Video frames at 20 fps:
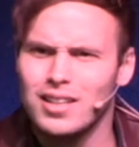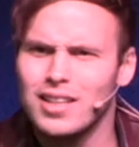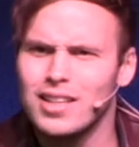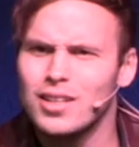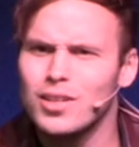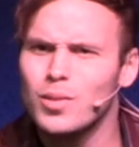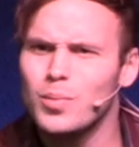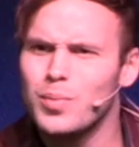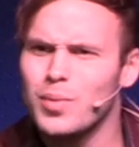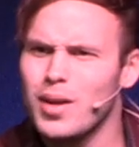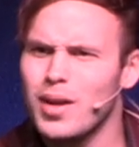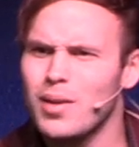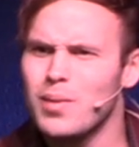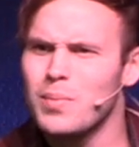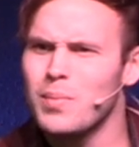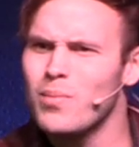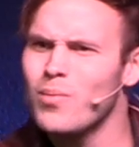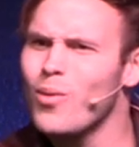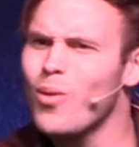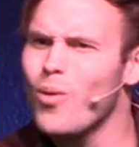a little
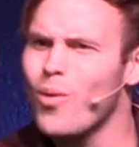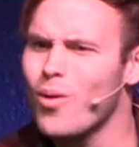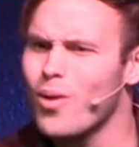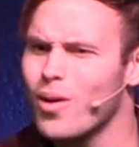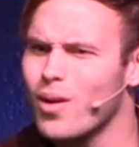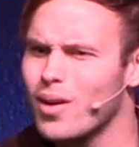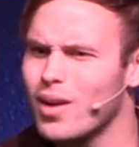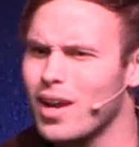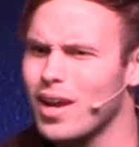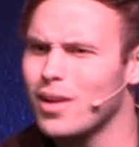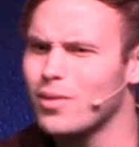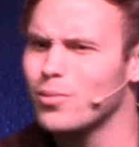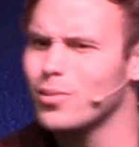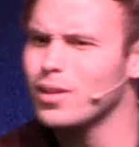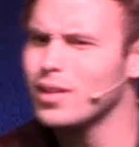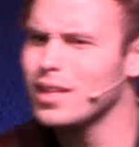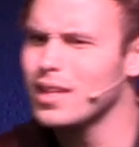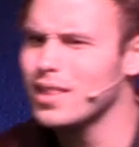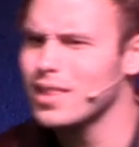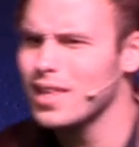bit more, and
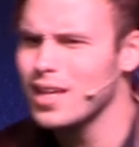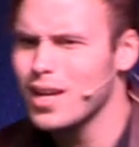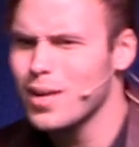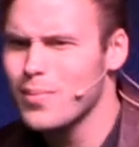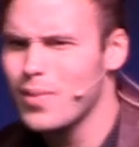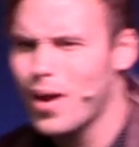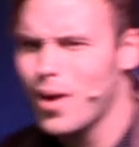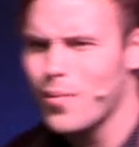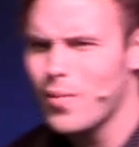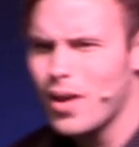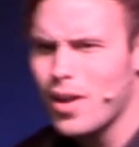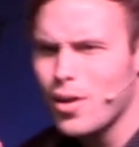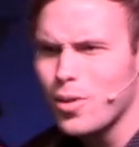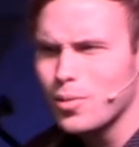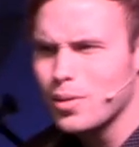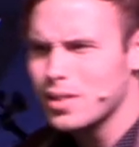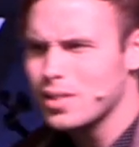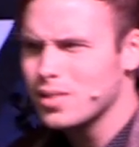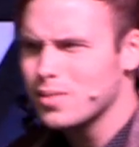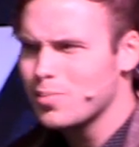really think about my
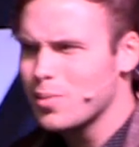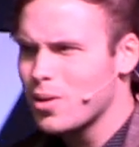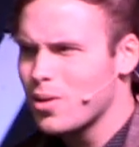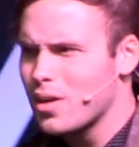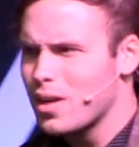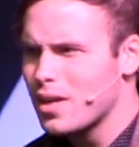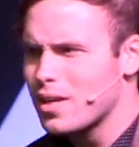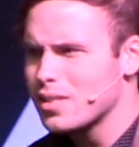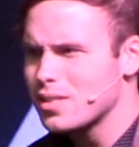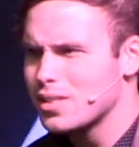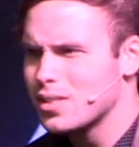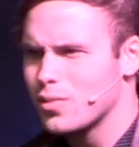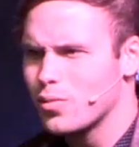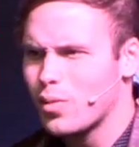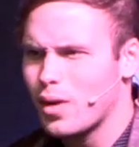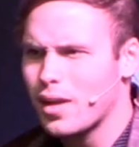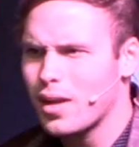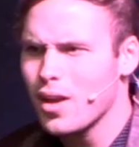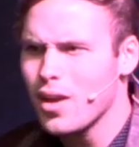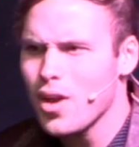own experience and
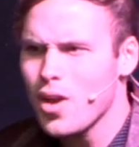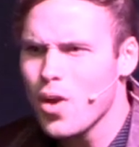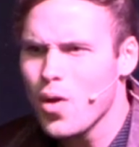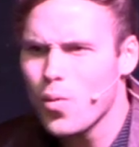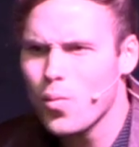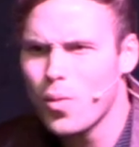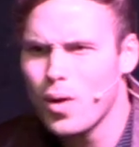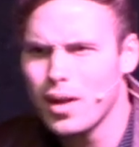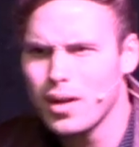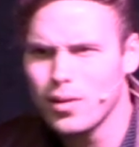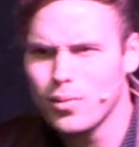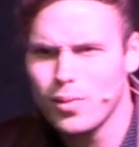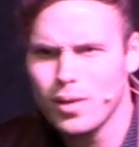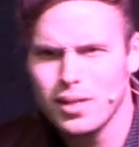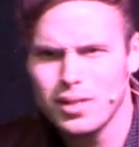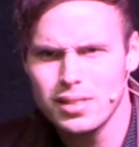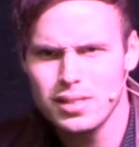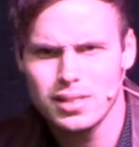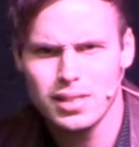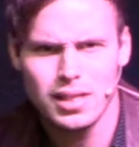
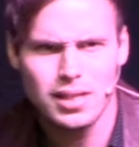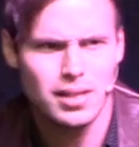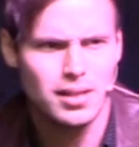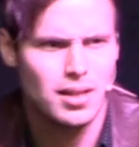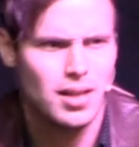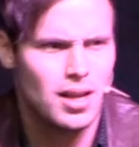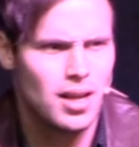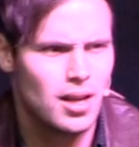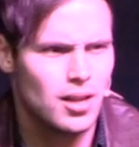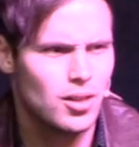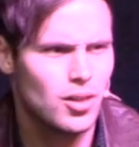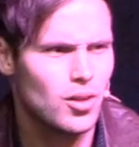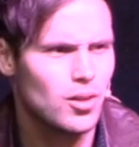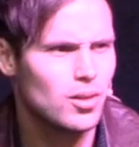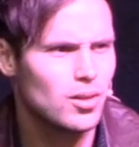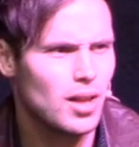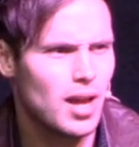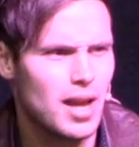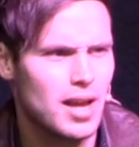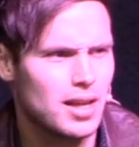what does it
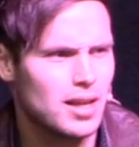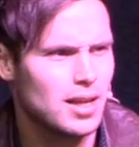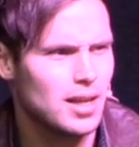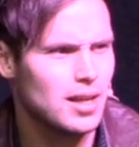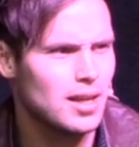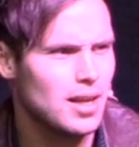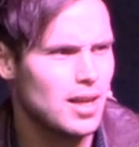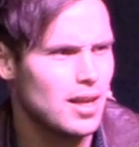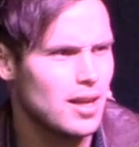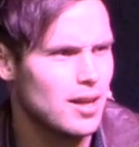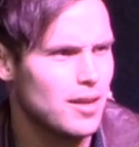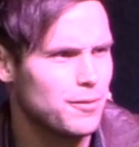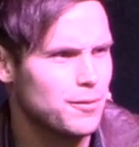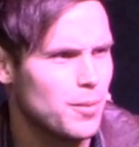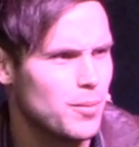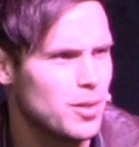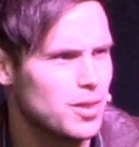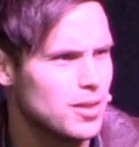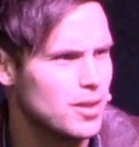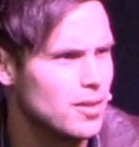look like
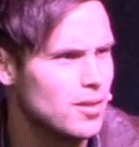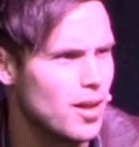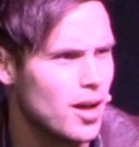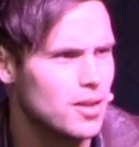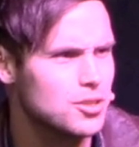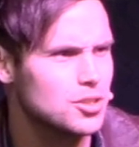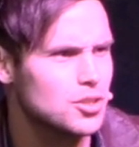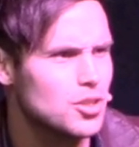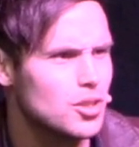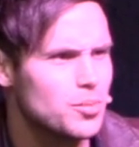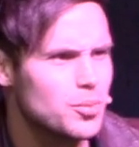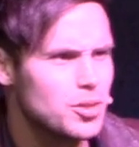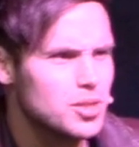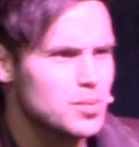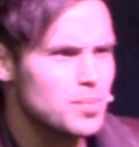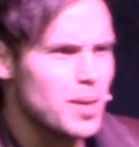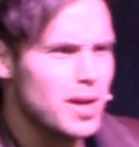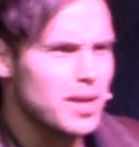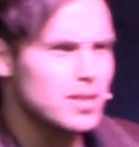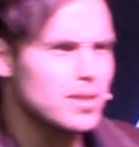from a theological
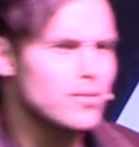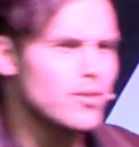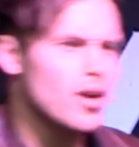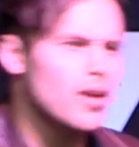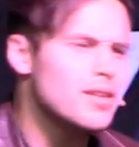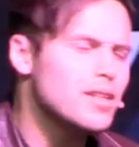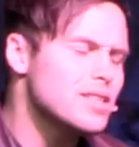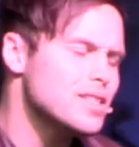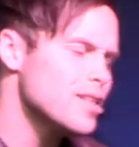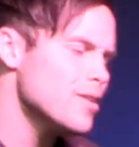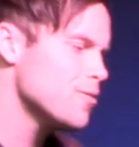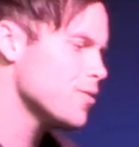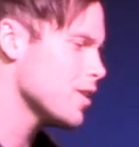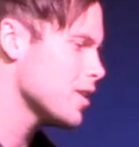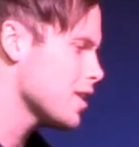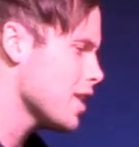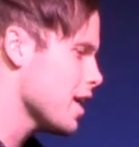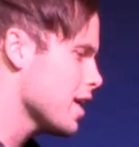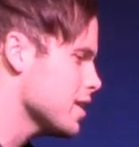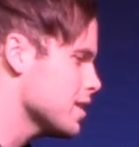perspective, all these
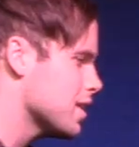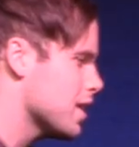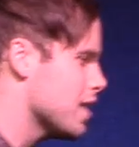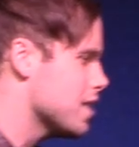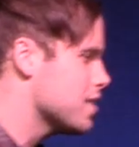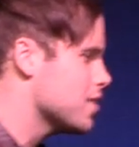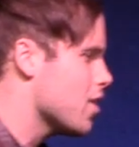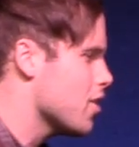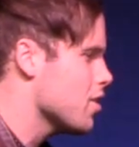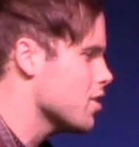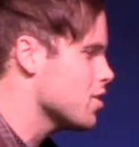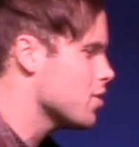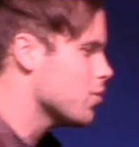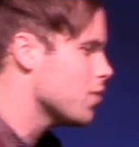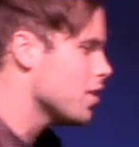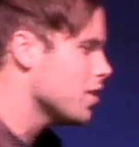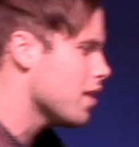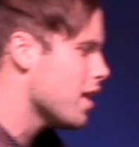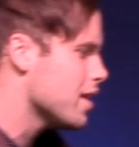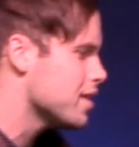different things. And I started to
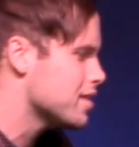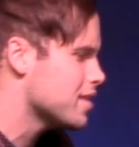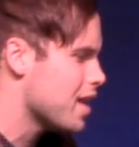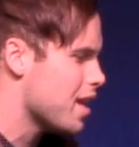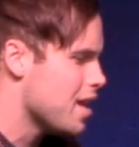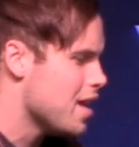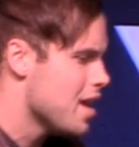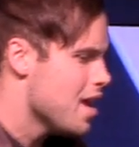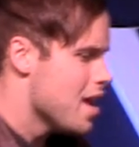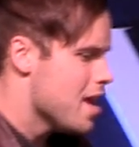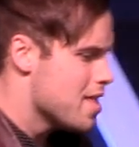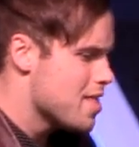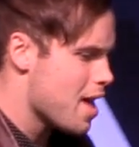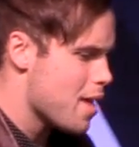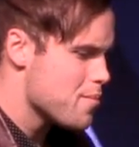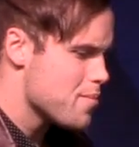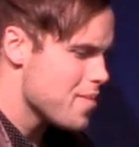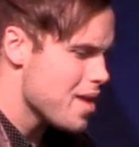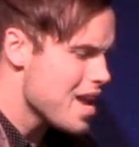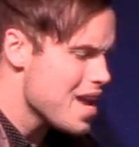realize
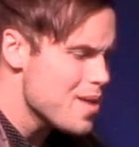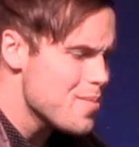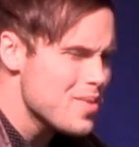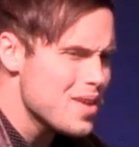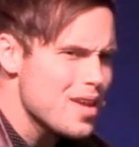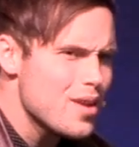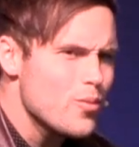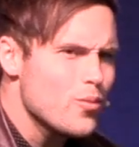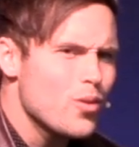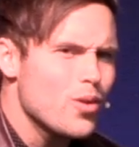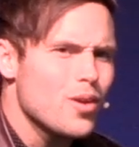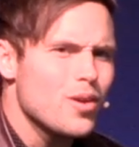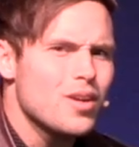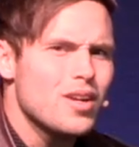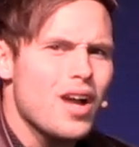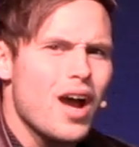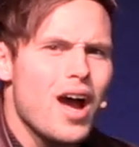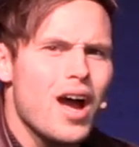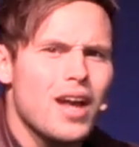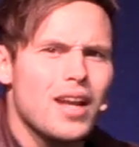that maybe we're
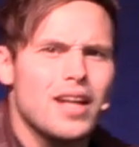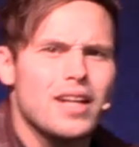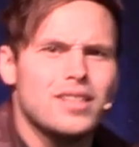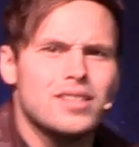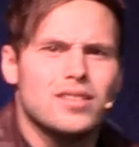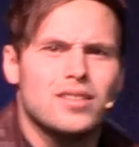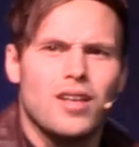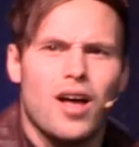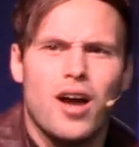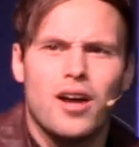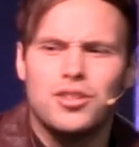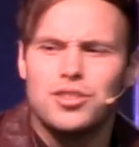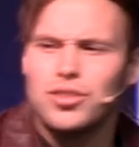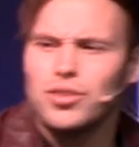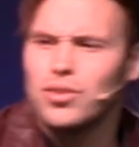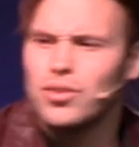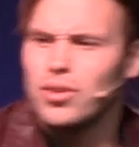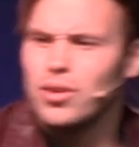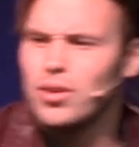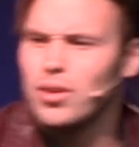not as
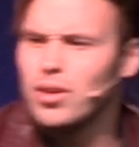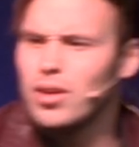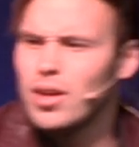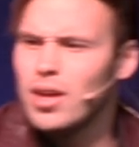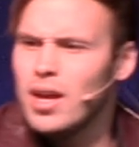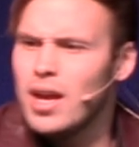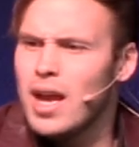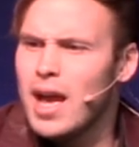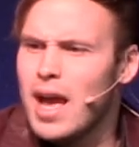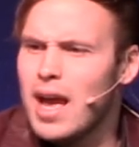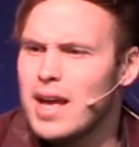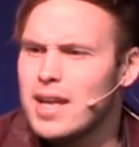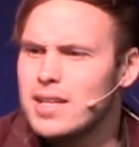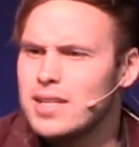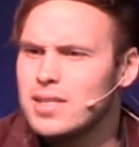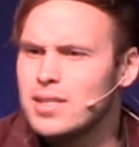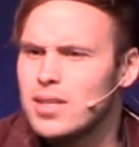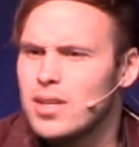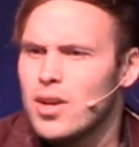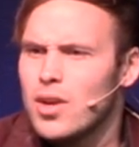logical
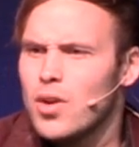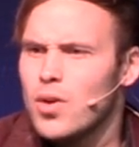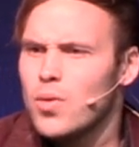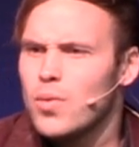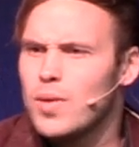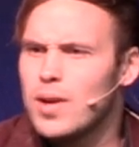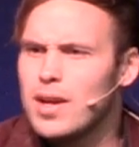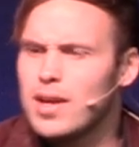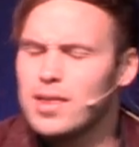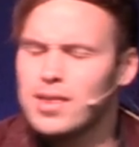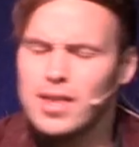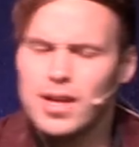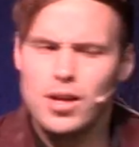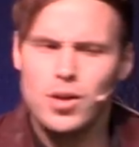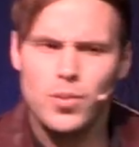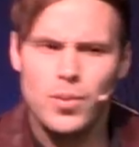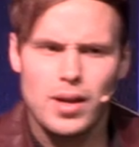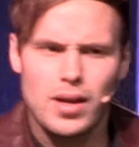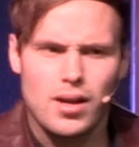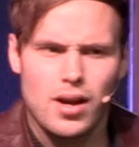as we
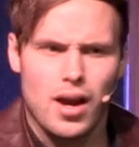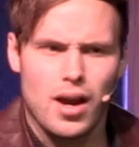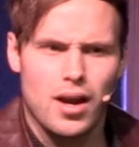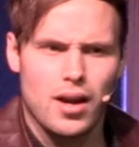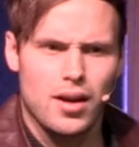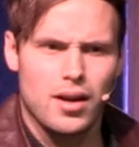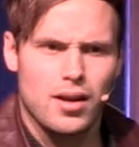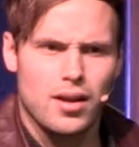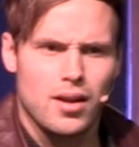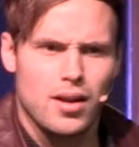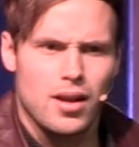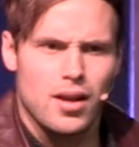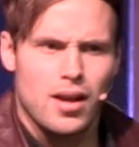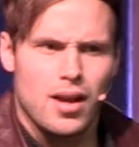think we are.